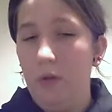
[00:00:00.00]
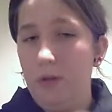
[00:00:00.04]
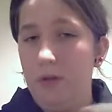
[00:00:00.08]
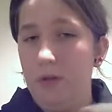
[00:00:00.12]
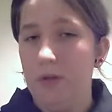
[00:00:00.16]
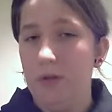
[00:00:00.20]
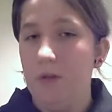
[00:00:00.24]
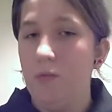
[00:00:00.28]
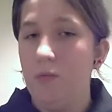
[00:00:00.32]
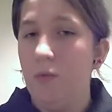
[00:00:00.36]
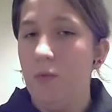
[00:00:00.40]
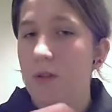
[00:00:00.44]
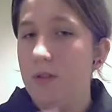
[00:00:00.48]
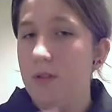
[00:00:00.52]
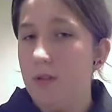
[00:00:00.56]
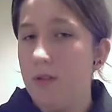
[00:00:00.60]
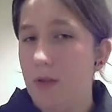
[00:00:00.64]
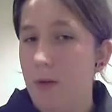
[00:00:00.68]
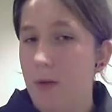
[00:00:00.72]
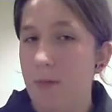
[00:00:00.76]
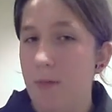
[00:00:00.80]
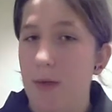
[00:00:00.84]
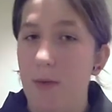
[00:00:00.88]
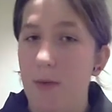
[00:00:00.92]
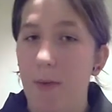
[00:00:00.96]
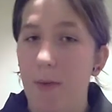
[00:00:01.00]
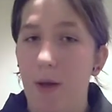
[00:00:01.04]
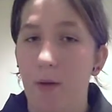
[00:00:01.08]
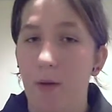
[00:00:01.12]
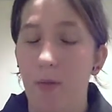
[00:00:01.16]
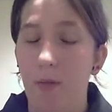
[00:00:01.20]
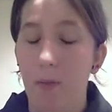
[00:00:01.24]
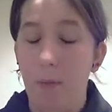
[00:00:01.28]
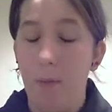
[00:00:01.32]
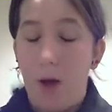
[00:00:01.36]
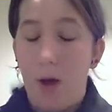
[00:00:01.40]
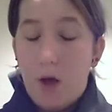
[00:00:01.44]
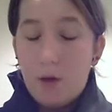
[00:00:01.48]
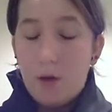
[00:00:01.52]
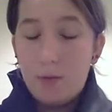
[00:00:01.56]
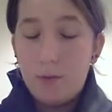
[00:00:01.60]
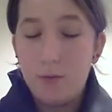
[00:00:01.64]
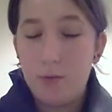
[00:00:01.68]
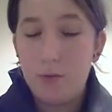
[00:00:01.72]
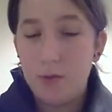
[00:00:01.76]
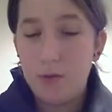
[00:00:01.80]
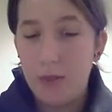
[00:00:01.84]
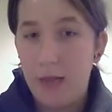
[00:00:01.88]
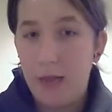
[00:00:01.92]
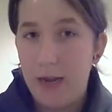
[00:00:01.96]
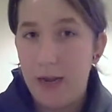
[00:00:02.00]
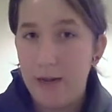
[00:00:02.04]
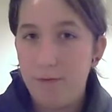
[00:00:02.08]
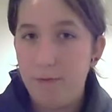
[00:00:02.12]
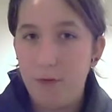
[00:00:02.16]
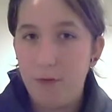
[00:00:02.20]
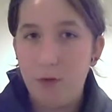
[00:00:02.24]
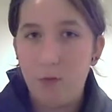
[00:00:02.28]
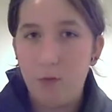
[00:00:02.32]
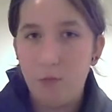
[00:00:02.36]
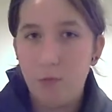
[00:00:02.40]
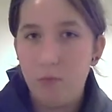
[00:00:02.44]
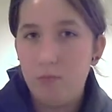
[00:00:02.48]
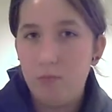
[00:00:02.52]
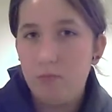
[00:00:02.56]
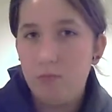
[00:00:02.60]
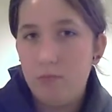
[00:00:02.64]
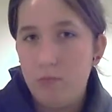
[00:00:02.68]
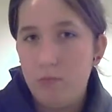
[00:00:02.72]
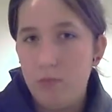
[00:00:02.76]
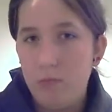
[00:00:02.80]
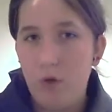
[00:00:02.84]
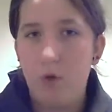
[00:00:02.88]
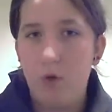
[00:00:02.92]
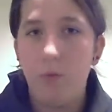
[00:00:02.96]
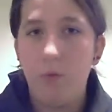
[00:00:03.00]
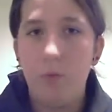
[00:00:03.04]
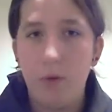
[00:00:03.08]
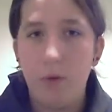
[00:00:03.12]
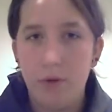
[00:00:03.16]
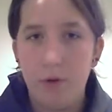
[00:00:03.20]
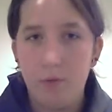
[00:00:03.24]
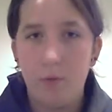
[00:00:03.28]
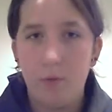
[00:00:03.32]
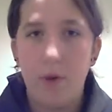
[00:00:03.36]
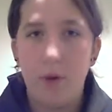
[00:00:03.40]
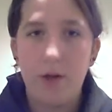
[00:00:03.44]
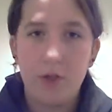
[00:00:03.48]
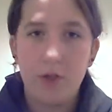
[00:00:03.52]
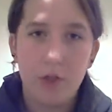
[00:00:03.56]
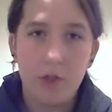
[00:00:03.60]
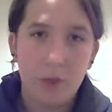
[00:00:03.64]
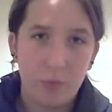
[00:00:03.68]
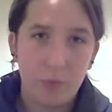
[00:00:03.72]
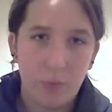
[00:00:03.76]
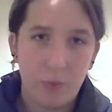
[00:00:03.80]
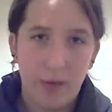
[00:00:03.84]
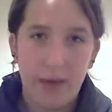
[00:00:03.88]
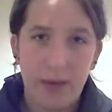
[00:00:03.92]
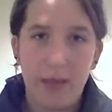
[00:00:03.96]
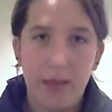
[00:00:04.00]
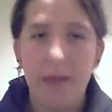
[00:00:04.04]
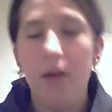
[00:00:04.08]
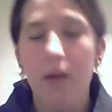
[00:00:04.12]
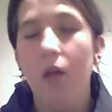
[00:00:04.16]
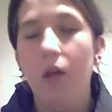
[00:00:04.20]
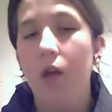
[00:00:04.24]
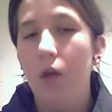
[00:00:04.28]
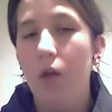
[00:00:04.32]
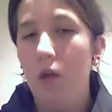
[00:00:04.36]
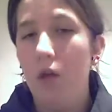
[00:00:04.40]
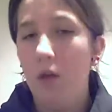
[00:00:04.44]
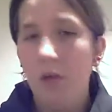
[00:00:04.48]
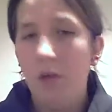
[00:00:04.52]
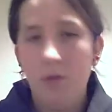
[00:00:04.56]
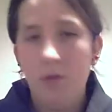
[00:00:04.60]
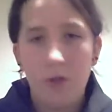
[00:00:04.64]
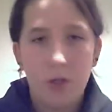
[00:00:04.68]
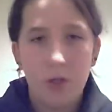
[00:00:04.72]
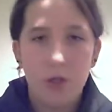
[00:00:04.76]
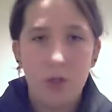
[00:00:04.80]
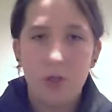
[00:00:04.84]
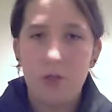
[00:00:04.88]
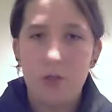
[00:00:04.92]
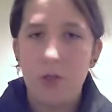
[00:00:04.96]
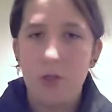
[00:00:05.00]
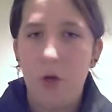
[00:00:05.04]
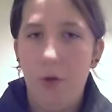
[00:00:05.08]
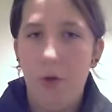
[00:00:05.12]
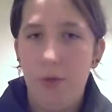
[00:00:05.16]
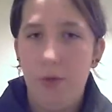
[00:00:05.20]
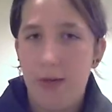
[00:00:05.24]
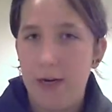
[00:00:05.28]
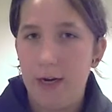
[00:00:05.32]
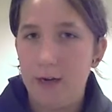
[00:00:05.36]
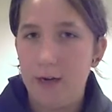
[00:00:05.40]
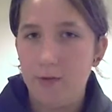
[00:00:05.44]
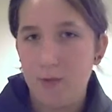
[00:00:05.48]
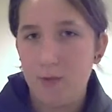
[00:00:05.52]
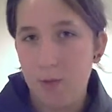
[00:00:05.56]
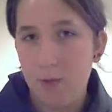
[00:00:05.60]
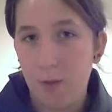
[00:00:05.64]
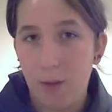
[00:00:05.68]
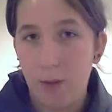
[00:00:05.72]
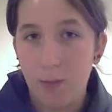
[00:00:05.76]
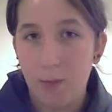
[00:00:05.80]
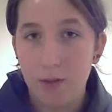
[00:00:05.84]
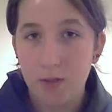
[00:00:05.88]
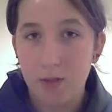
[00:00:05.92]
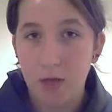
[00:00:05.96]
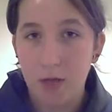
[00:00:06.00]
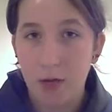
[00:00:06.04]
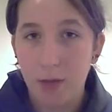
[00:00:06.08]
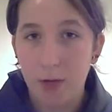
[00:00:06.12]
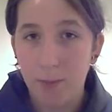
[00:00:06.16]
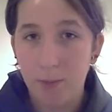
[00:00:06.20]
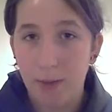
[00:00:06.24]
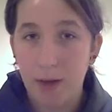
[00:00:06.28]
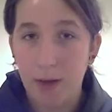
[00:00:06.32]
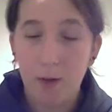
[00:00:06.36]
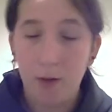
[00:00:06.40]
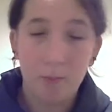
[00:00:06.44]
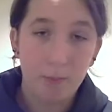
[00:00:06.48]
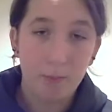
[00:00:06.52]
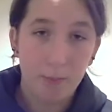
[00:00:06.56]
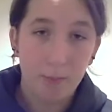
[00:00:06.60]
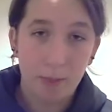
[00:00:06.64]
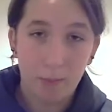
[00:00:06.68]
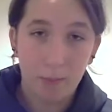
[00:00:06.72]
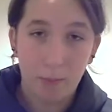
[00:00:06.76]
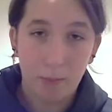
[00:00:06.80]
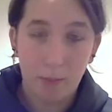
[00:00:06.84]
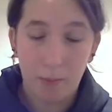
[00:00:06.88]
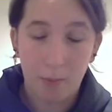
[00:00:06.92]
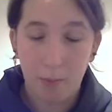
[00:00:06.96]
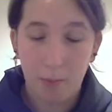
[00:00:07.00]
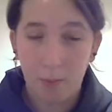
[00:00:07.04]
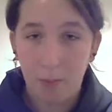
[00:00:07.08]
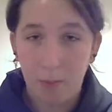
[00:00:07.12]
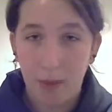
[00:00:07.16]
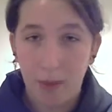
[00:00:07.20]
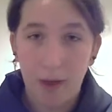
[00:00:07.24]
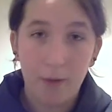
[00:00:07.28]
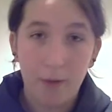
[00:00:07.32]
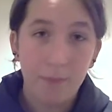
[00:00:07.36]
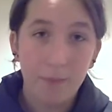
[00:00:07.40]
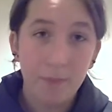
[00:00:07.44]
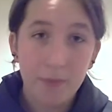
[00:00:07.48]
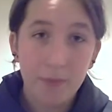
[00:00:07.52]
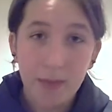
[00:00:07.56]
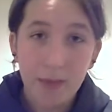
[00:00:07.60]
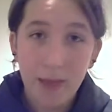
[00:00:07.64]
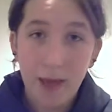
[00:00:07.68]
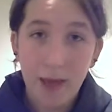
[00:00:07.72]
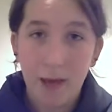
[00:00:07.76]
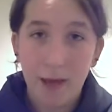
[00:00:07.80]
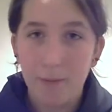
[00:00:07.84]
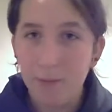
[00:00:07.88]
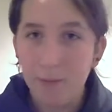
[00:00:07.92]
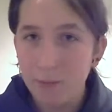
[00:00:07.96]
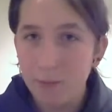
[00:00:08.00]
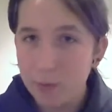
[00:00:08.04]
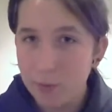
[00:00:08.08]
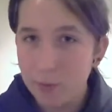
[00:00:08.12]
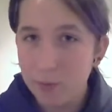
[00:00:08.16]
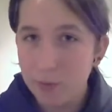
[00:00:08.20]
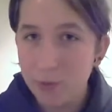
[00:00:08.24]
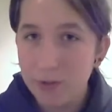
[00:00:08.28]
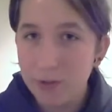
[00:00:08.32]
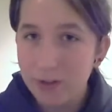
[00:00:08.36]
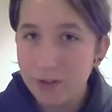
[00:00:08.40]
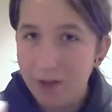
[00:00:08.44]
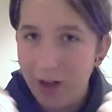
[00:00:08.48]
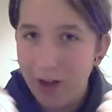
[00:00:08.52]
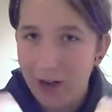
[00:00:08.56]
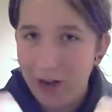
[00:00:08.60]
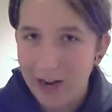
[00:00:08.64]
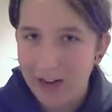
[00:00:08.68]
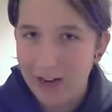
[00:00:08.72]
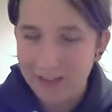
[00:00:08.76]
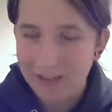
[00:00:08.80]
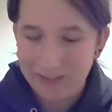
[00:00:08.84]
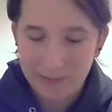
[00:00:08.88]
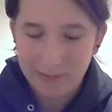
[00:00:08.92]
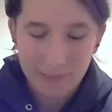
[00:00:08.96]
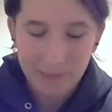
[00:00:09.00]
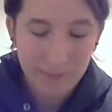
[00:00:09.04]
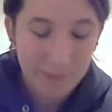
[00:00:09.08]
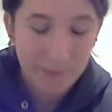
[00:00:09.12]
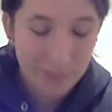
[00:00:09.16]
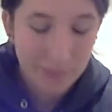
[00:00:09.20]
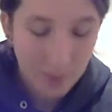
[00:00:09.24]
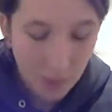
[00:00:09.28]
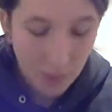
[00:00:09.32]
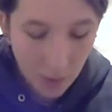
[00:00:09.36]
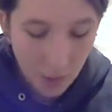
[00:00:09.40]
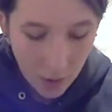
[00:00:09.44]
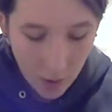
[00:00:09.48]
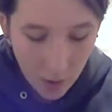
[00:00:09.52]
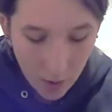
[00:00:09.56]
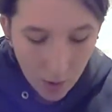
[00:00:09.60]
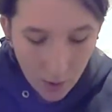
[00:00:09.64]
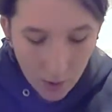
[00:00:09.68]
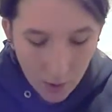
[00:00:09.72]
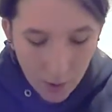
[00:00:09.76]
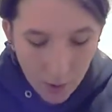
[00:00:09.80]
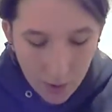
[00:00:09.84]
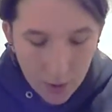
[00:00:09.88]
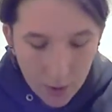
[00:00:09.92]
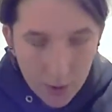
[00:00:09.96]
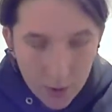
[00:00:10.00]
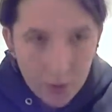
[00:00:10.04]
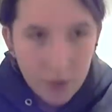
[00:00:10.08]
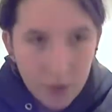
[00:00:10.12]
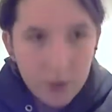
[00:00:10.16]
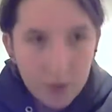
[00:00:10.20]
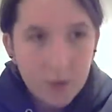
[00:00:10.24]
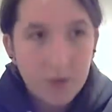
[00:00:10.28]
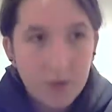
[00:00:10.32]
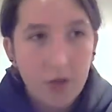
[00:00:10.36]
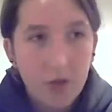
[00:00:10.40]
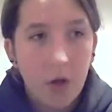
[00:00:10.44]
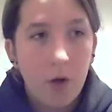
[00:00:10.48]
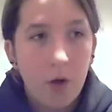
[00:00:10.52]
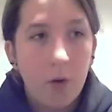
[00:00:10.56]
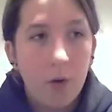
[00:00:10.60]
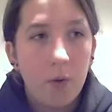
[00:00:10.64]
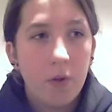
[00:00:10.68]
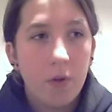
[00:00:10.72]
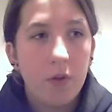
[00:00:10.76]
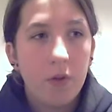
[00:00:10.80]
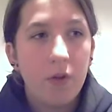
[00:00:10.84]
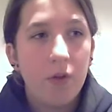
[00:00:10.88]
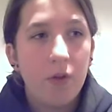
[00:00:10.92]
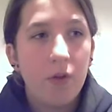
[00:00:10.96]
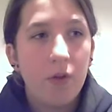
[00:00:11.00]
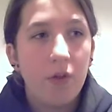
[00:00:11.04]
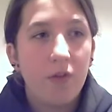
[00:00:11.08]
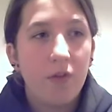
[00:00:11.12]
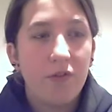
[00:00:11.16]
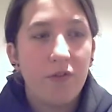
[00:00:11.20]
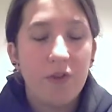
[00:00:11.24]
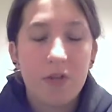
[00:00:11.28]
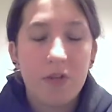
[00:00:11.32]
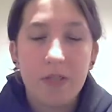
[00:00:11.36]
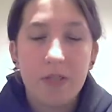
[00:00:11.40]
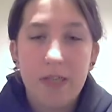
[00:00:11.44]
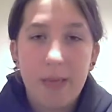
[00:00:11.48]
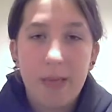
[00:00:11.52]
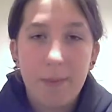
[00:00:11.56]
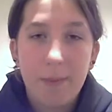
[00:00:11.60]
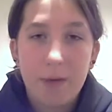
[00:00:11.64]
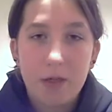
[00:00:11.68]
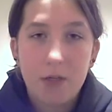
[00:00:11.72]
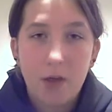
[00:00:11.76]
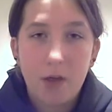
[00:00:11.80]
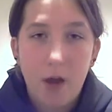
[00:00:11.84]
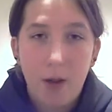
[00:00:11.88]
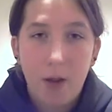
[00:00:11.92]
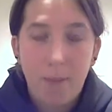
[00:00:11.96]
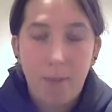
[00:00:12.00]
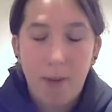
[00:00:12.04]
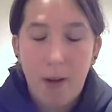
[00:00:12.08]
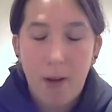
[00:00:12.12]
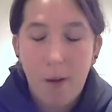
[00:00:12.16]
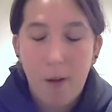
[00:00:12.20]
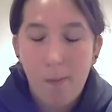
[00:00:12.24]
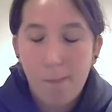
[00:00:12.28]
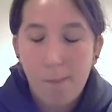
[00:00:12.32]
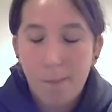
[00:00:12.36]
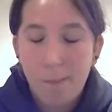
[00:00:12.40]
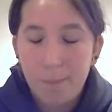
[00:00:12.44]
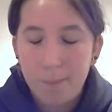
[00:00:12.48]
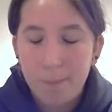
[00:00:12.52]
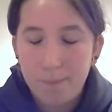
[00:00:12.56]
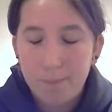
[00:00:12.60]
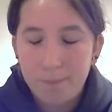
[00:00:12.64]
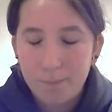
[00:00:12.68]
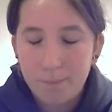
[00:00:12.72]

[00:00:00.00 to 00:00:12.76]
what's going to be about in the bottom, so that if you don't want to watch the rant, you can just go there, see what I'm going to talk about, blah, blah, blah, blah, blah. Yeah, cool? Awesome. So, the first thing I'm going to talk about,